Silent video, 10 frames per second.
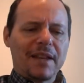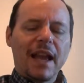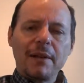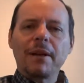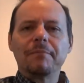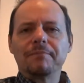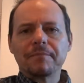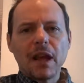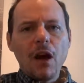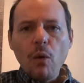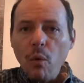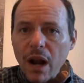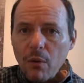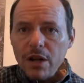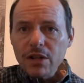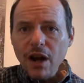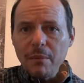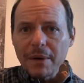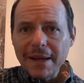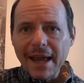Anyway, what I wanted to talk
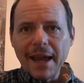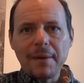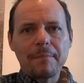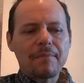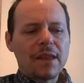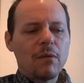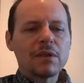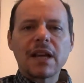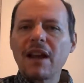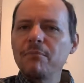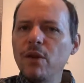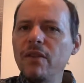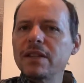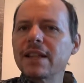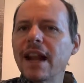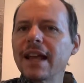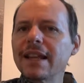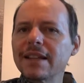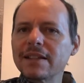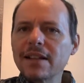about today was kind of movies that I
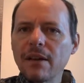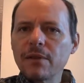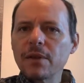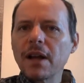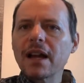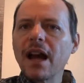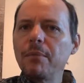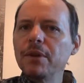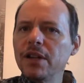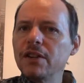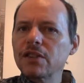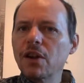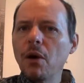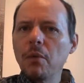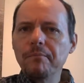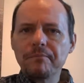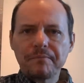discovered a couple of years ago.